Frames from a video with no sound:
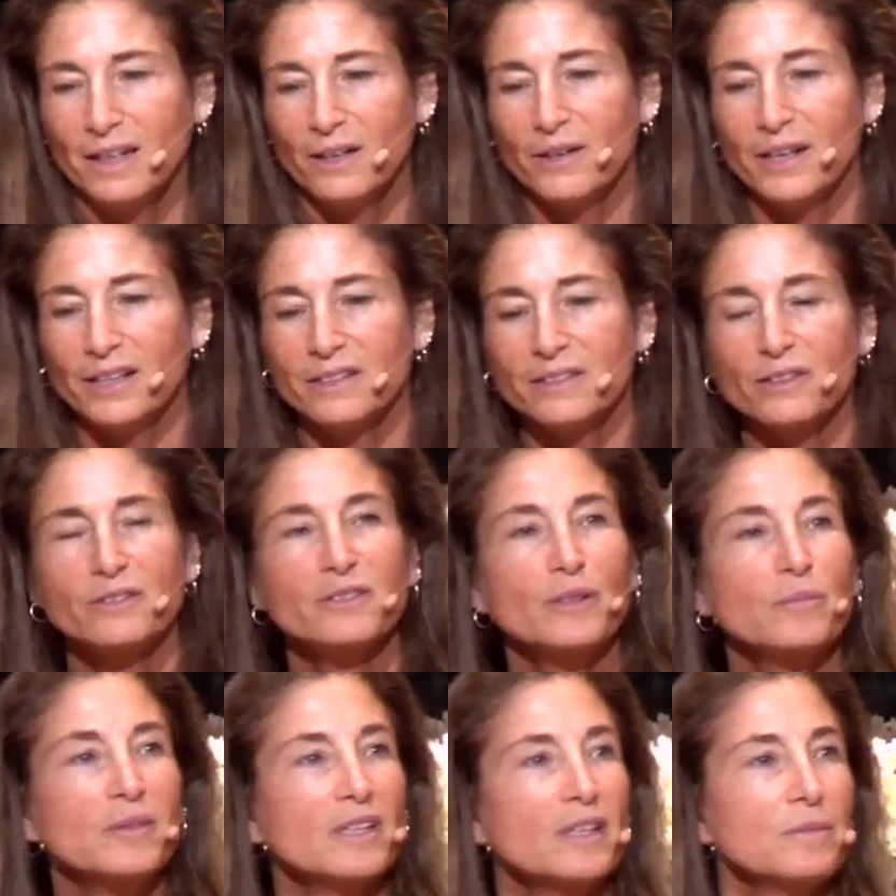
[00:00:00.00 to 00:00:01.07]
Okay, so
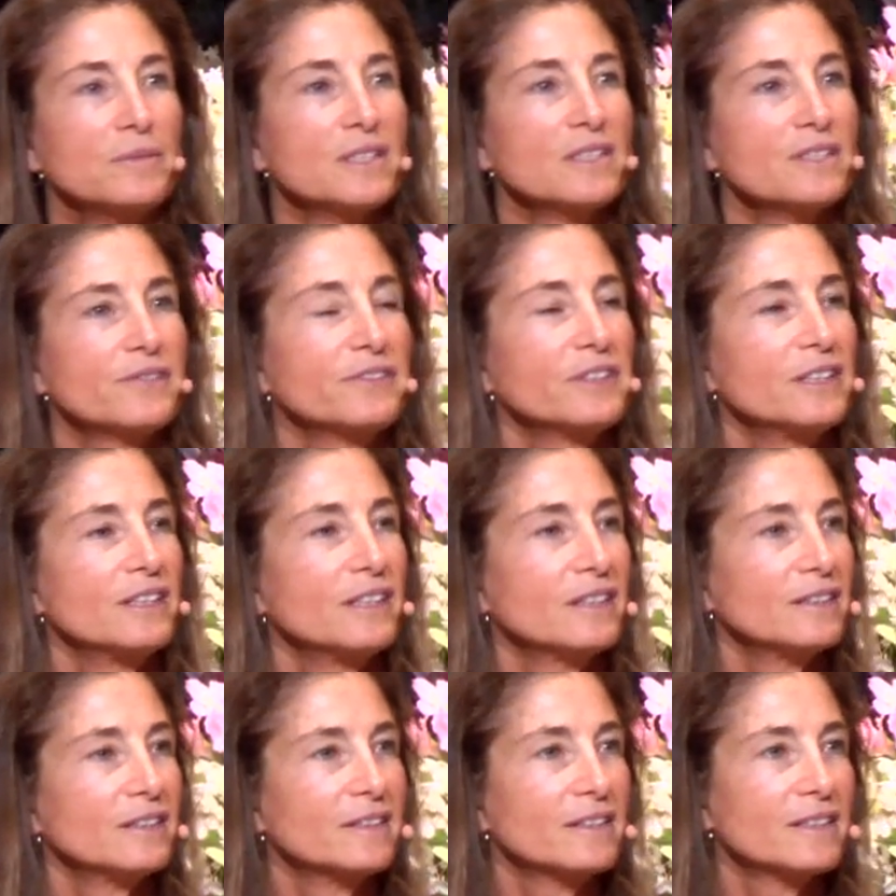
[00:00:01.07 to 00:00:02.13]
sometimes it's
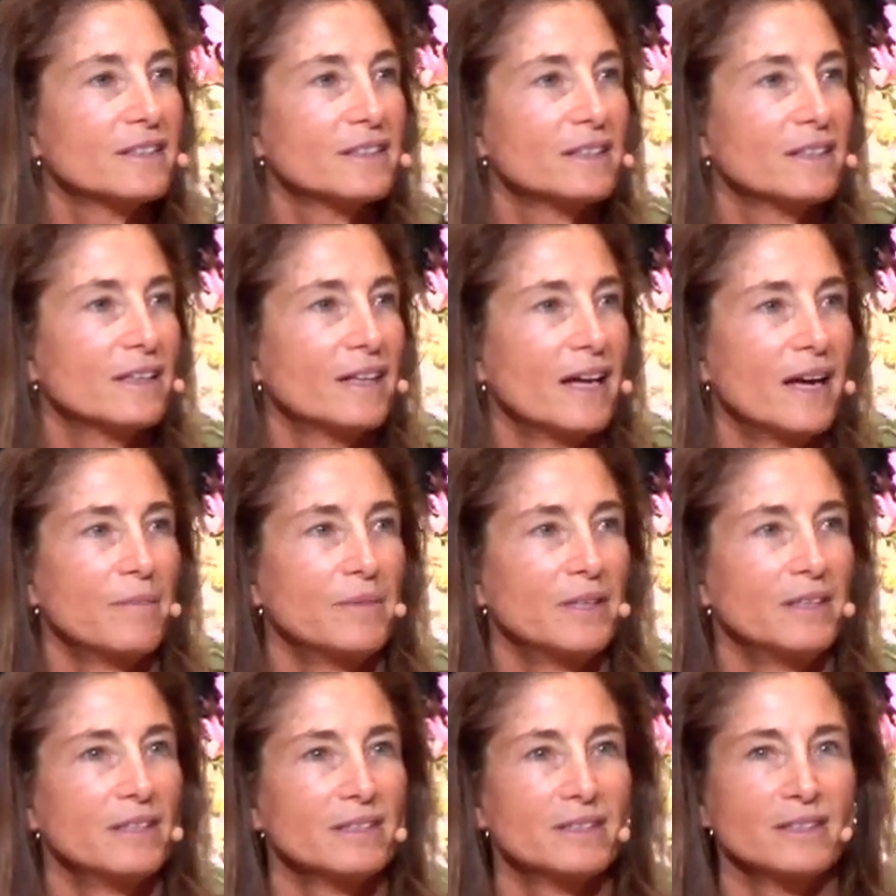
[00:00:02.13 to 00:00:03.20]
fleeting, this
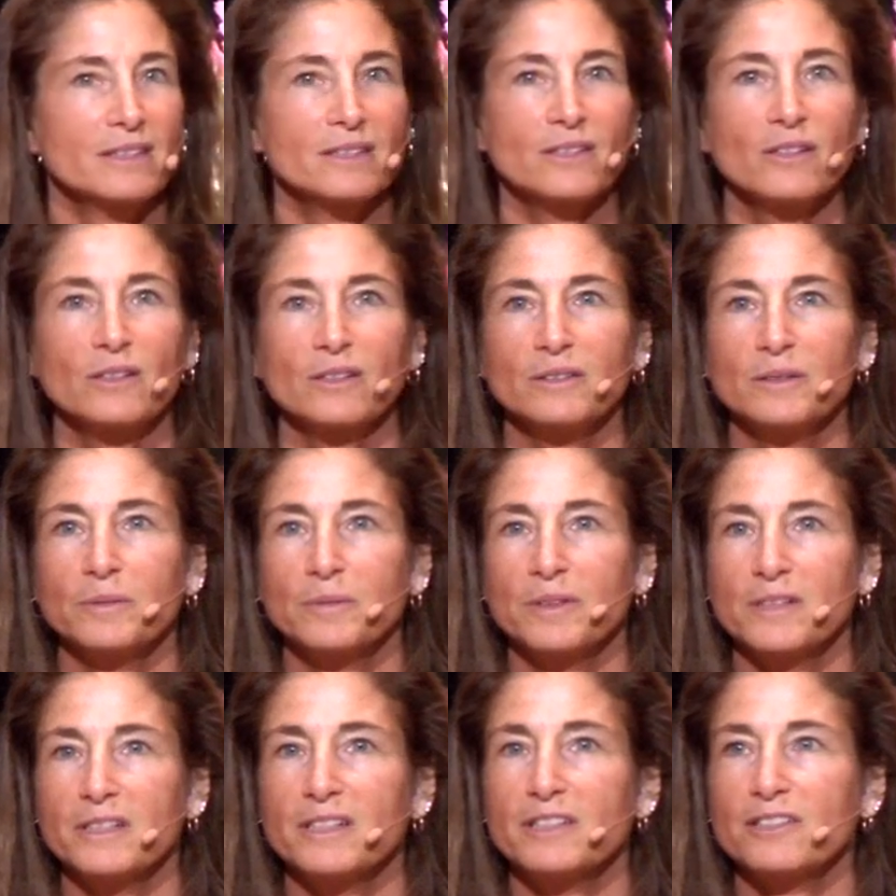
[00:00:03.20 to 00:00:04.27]
happiness that's called
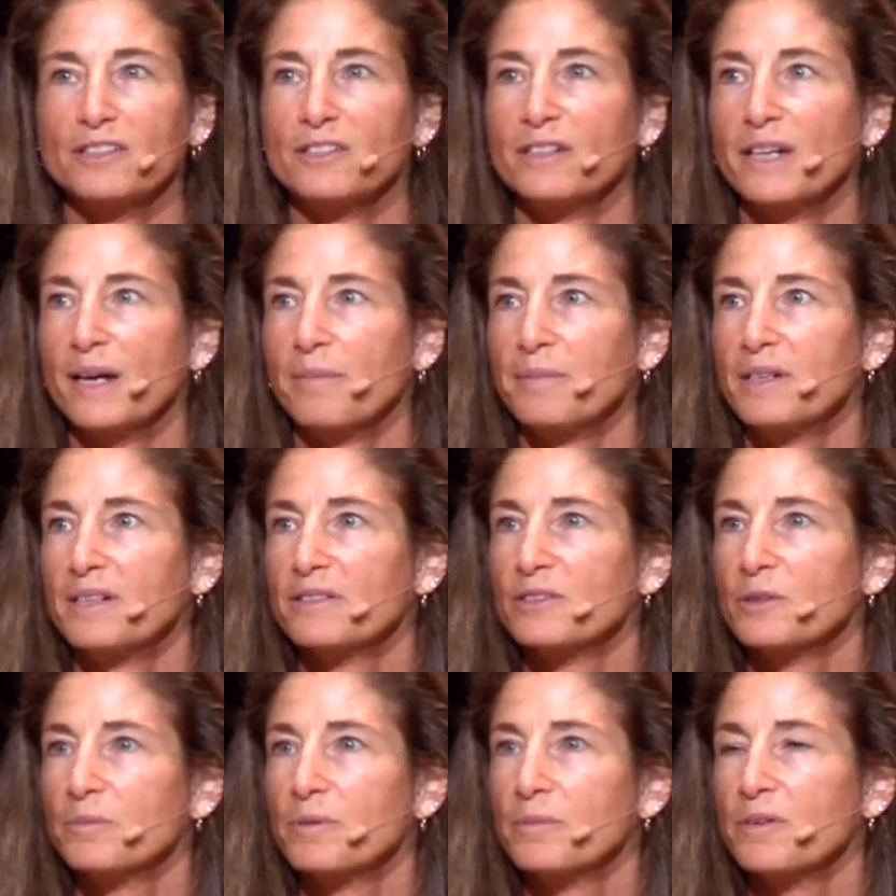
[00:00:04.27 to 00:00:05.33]
conditional
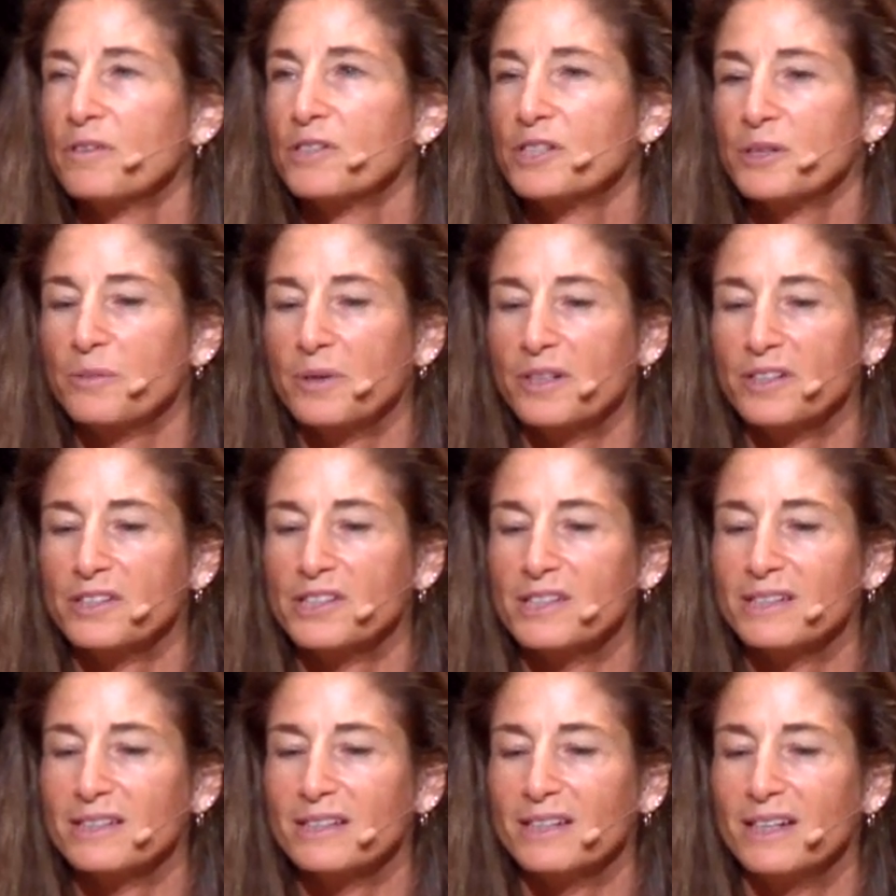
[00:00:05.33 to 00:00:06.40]
happiness or pamoja, where it's
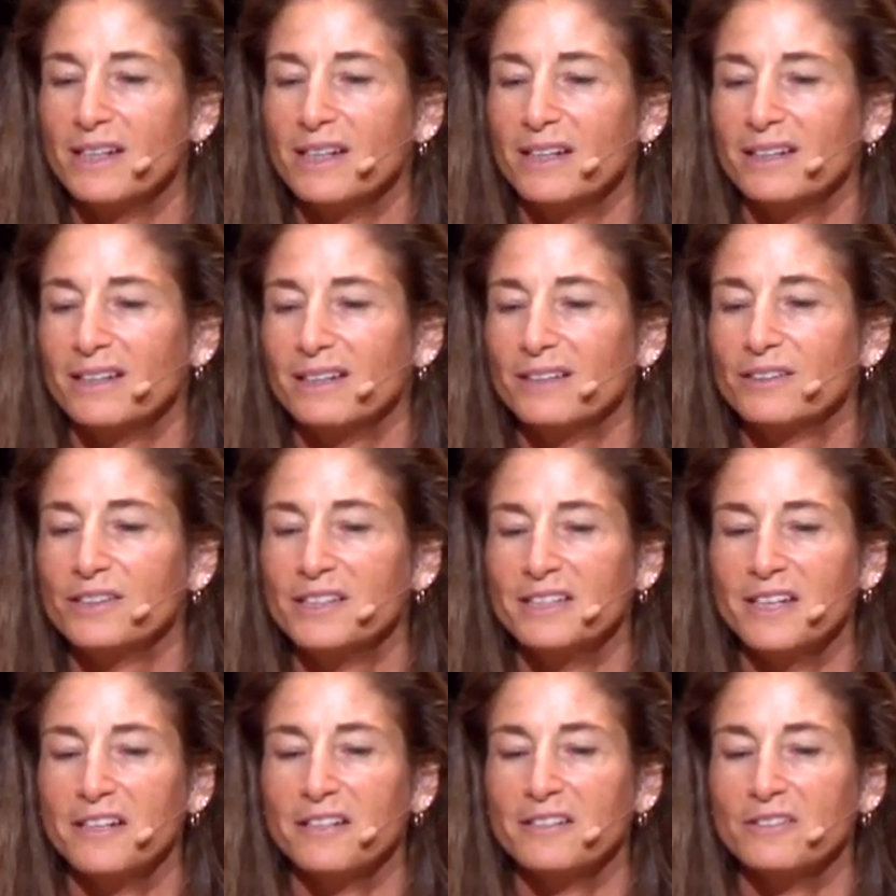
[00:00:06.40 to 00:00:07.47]
just a good
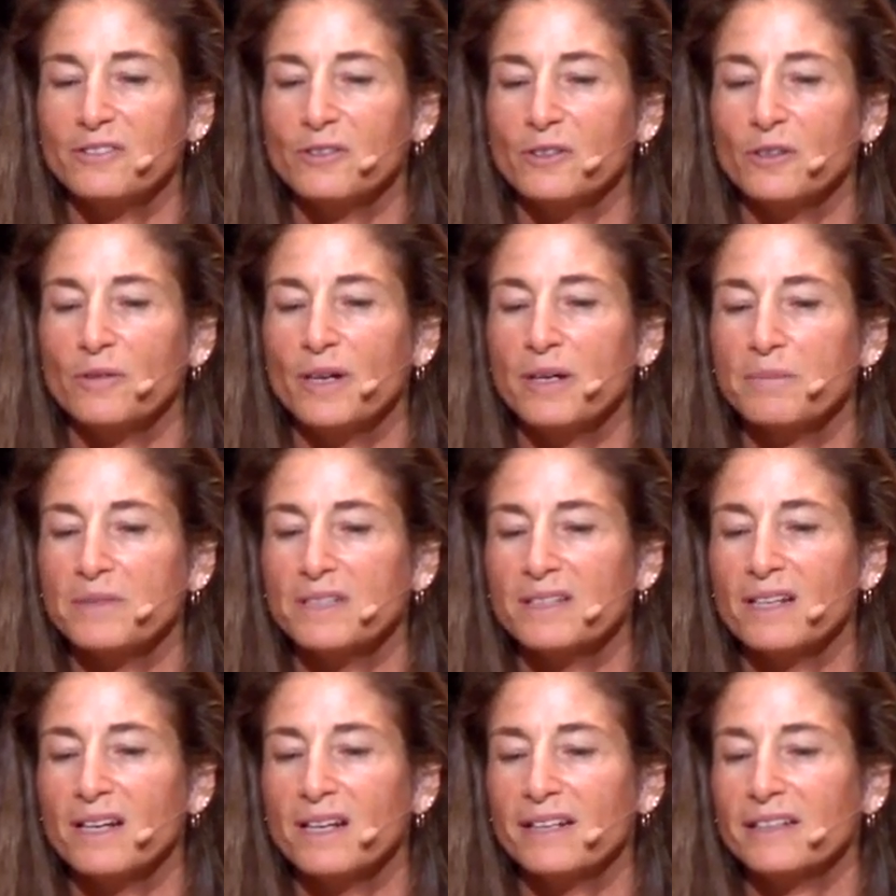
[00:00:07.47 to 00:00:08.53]
taste or a great
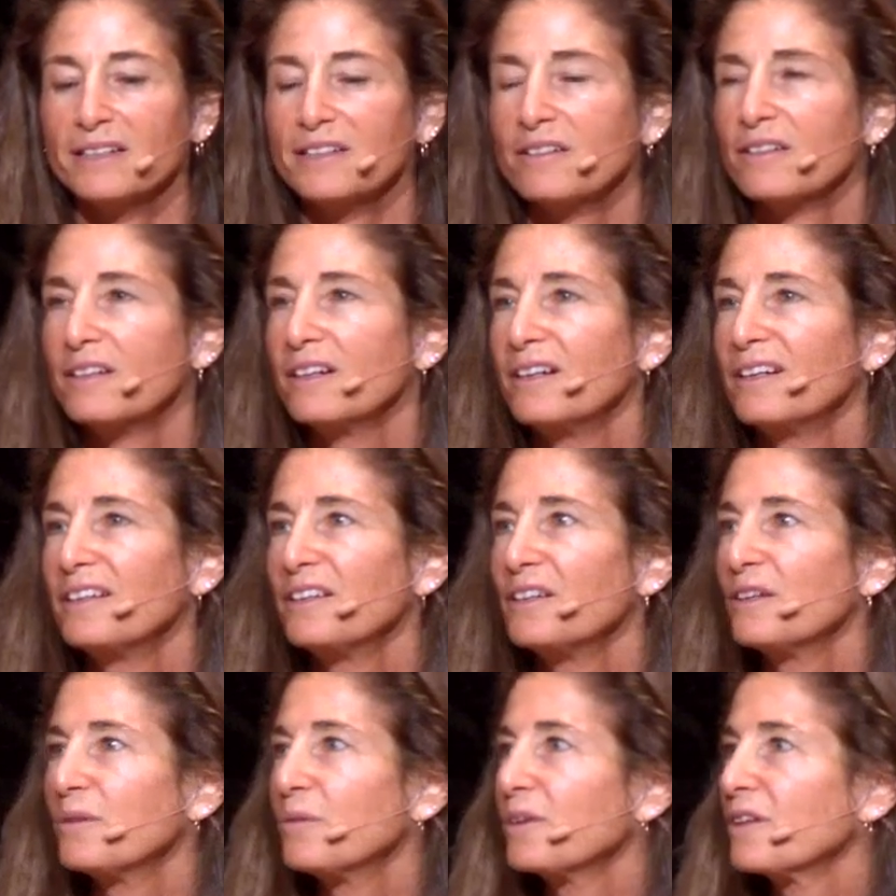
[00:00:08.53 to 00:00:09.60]
massage or,
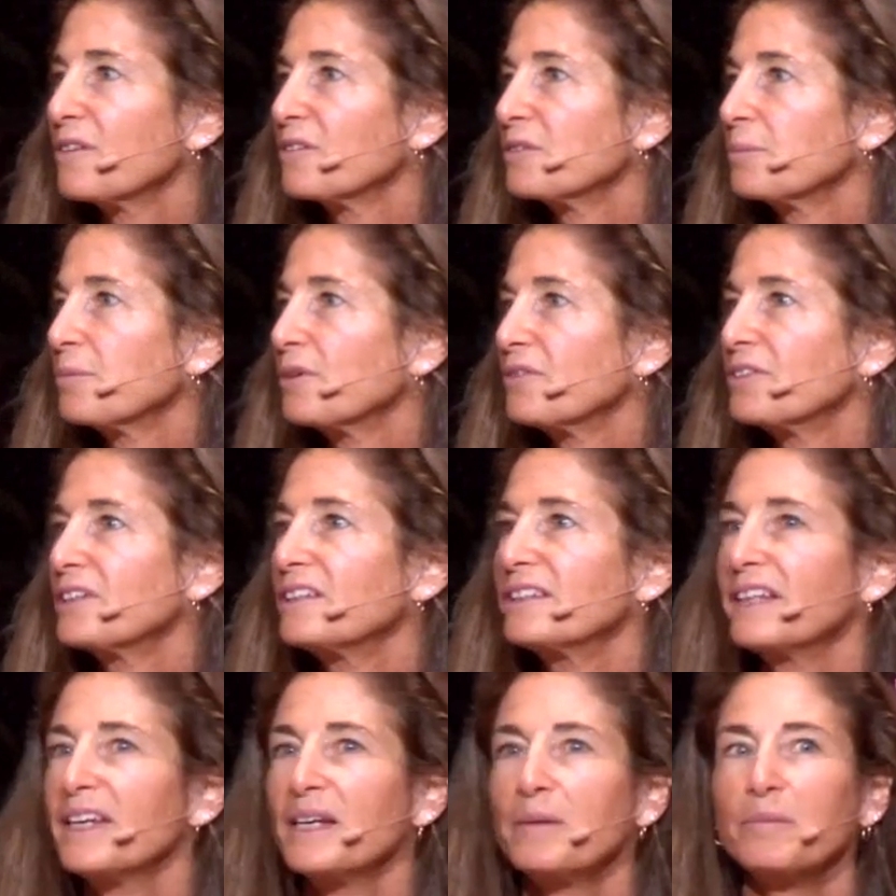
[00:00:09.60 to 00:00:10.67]
you know, one of those
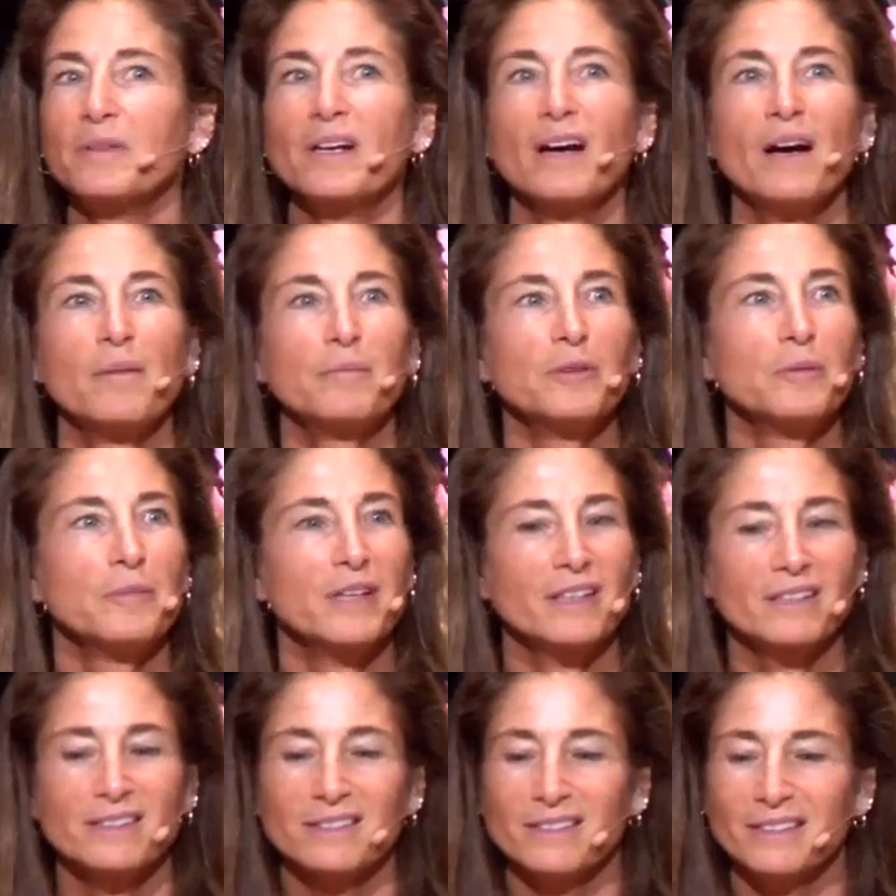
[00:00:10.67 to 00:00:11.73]
perfectly aimed
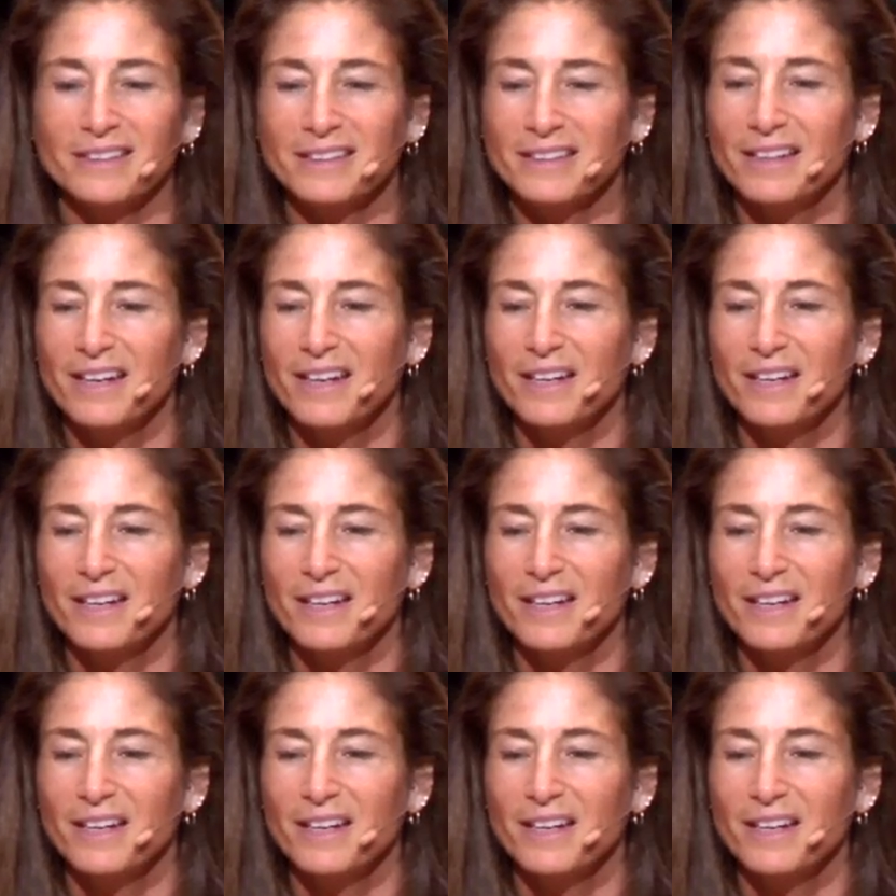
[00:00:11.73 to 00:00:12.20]
compliments like,